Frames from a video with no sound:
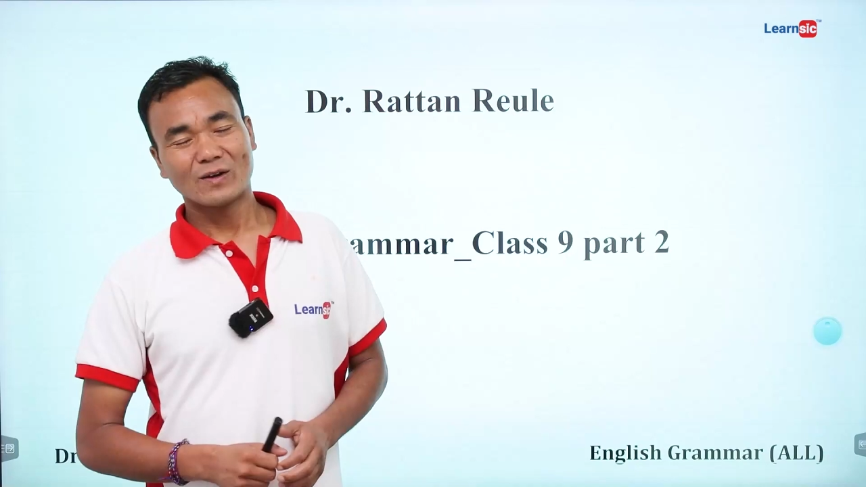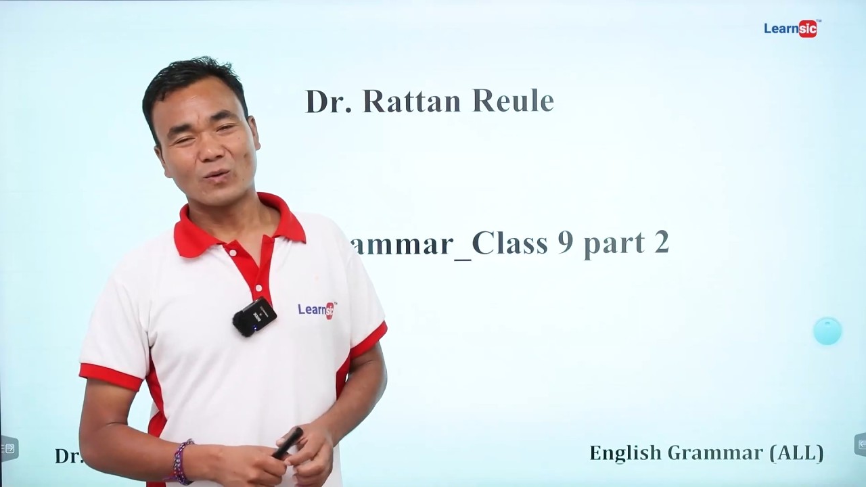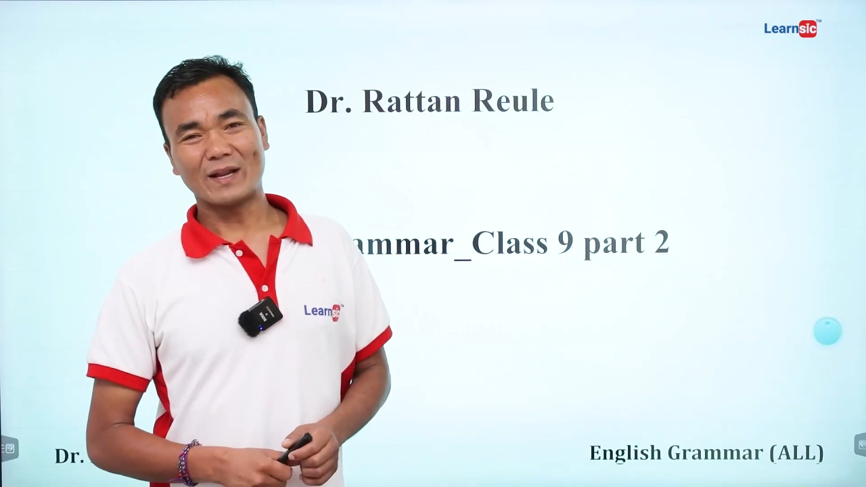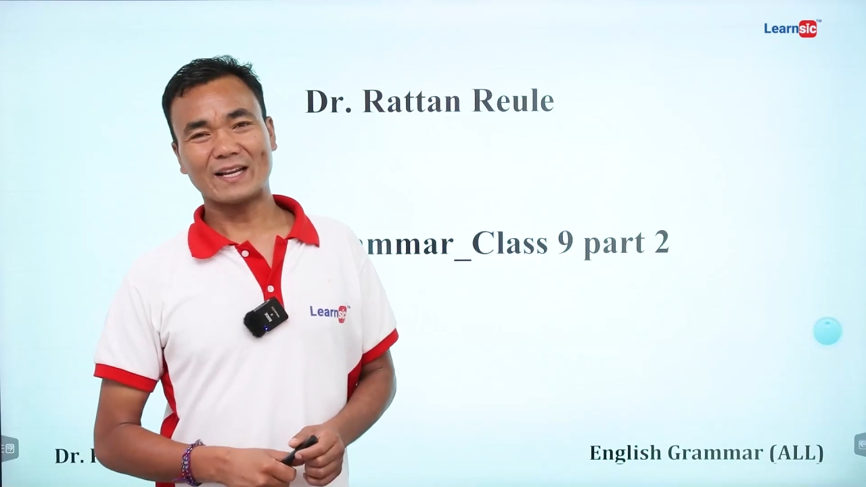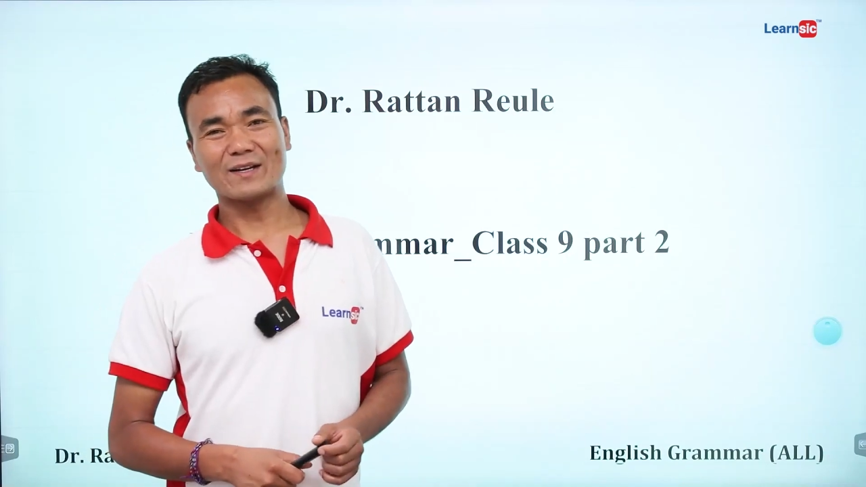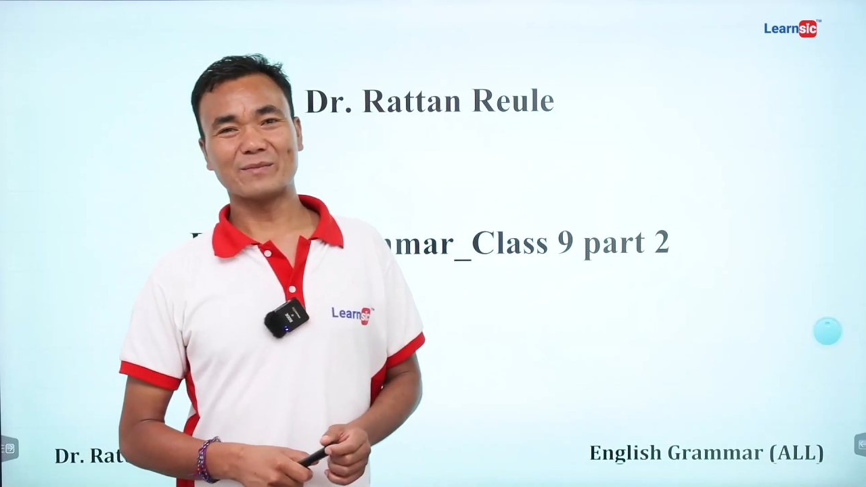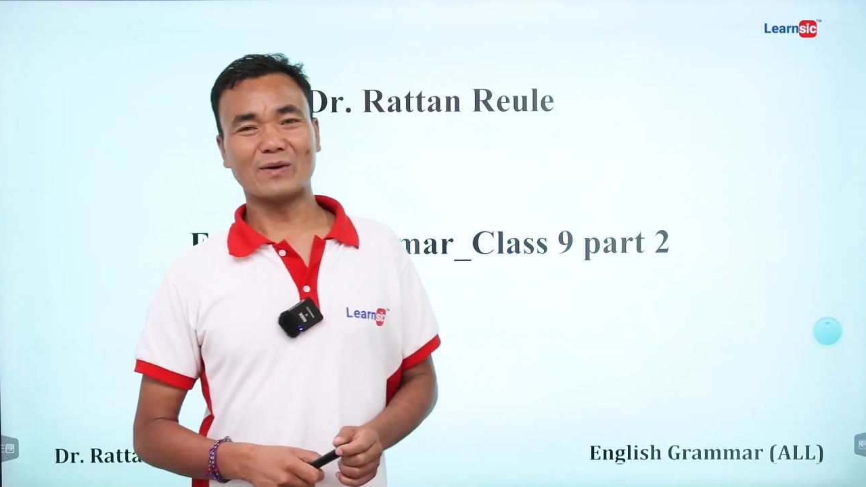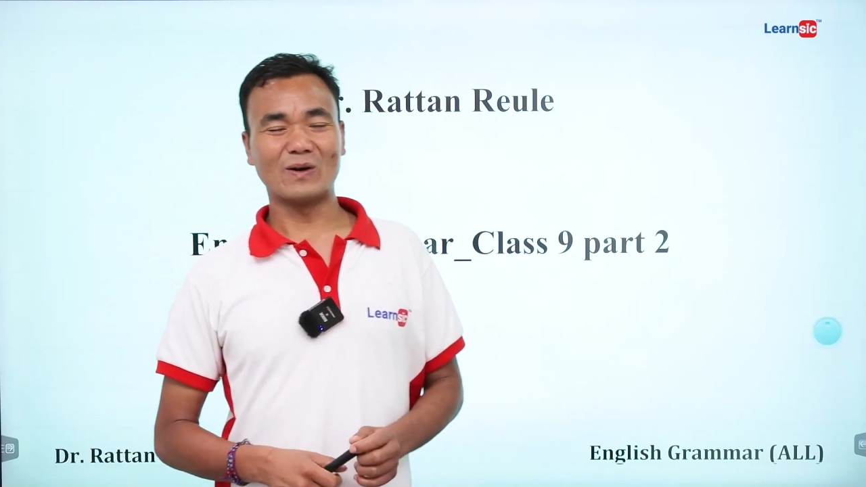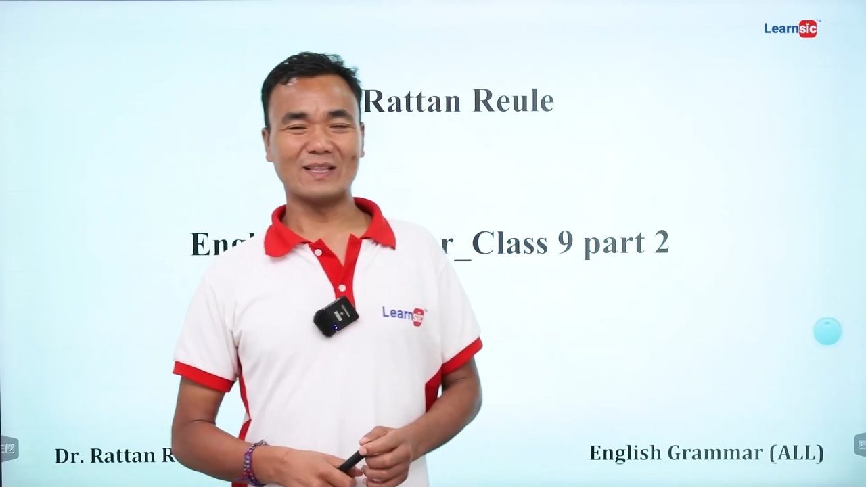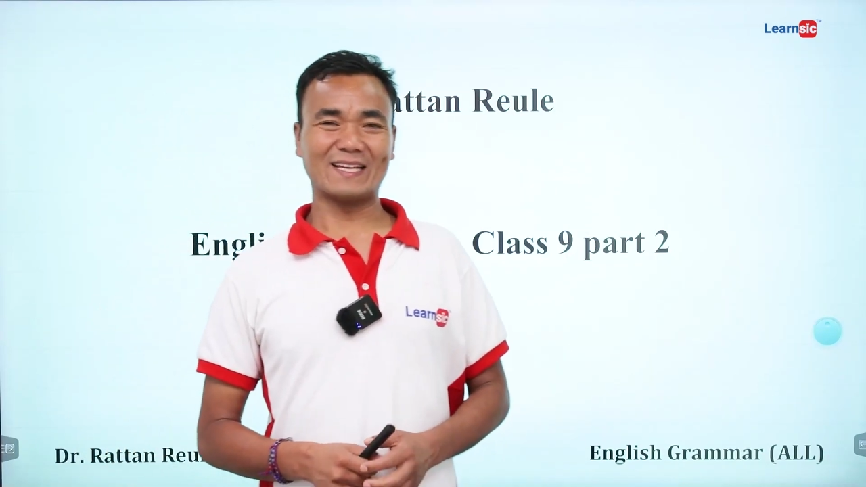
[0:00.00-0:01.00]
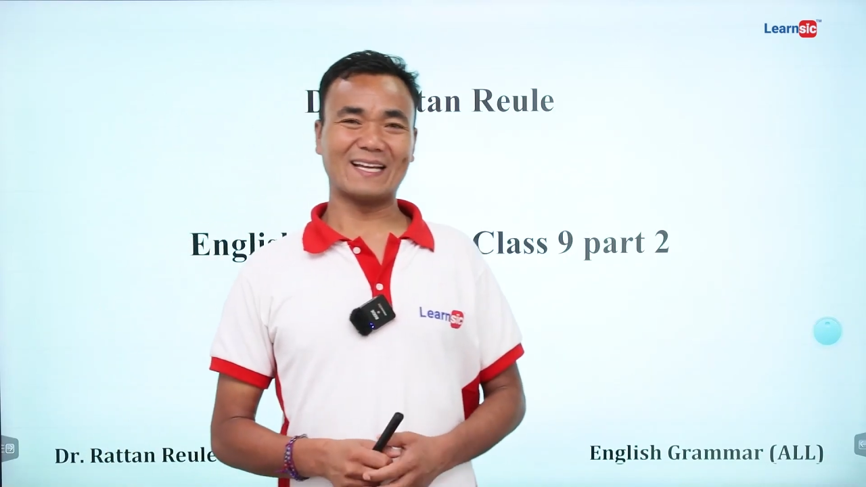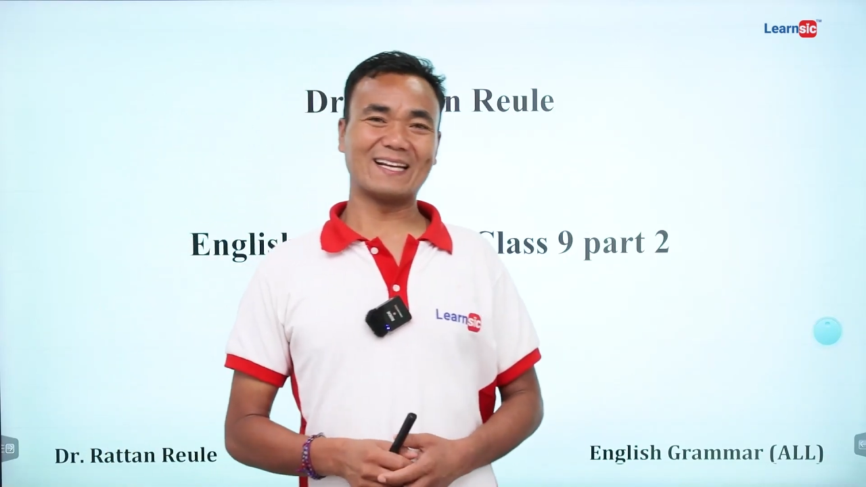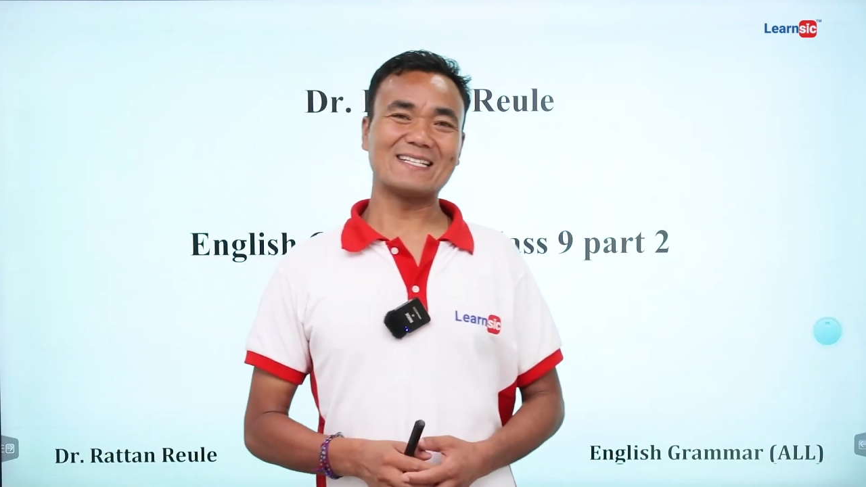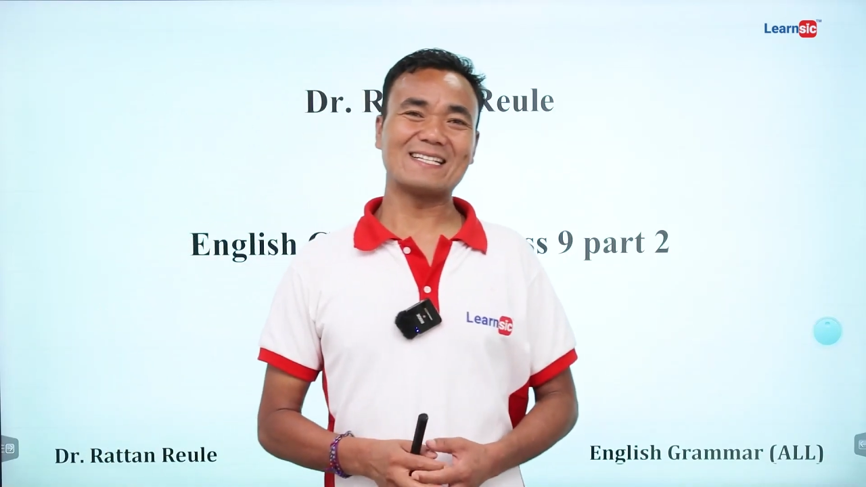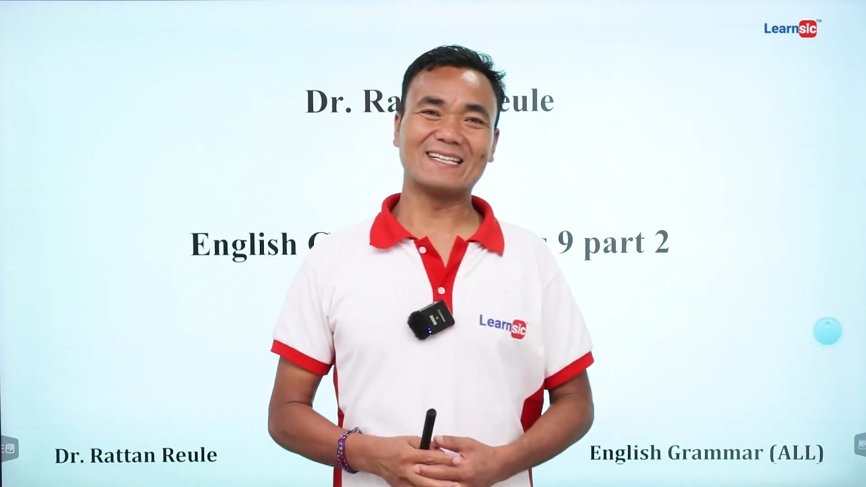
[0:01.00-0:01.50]
Welcome all the
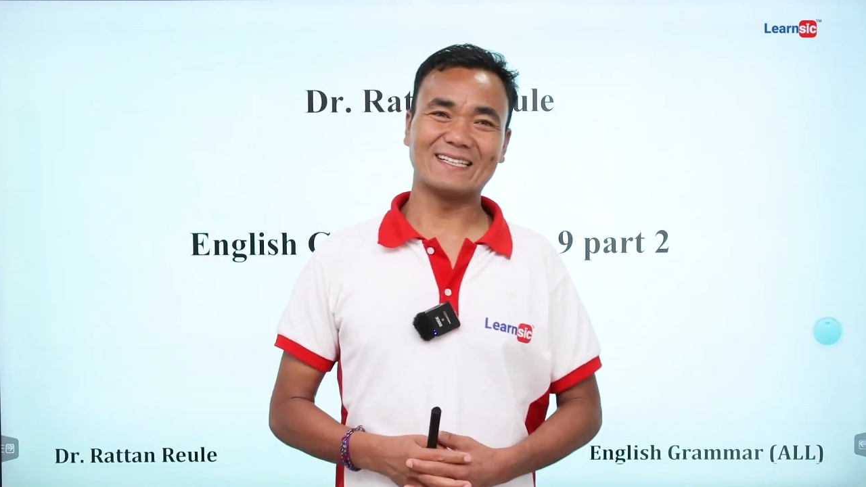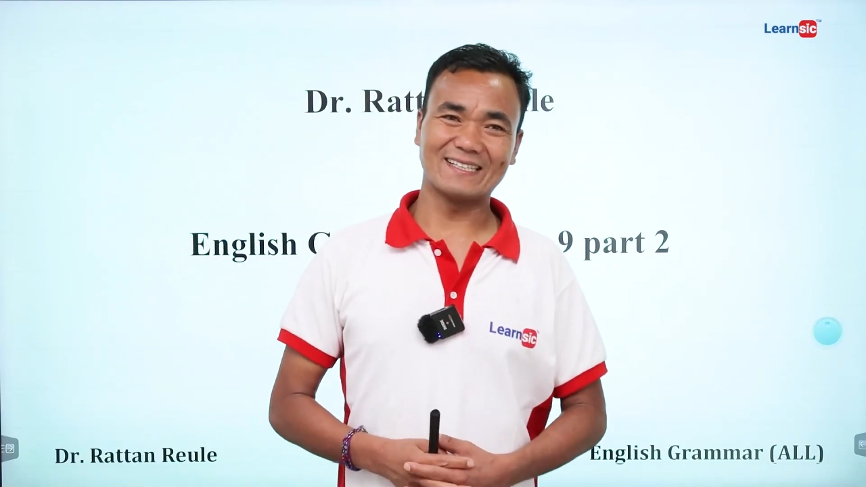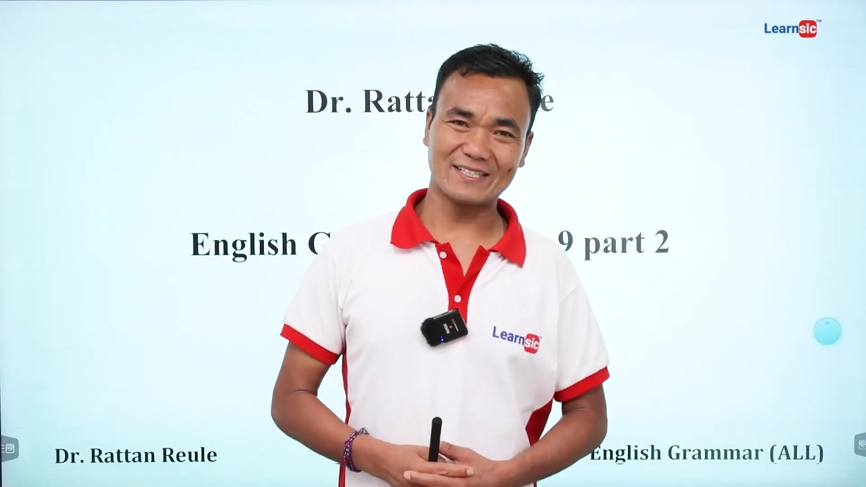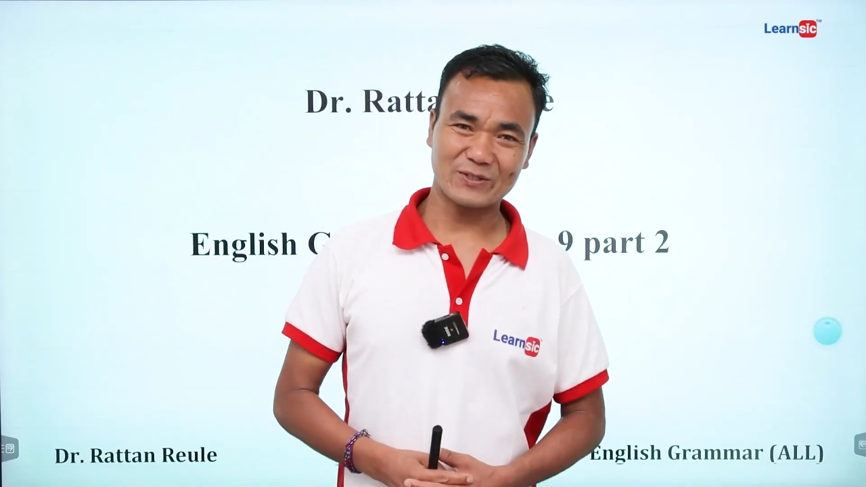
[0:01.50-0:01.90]
English learners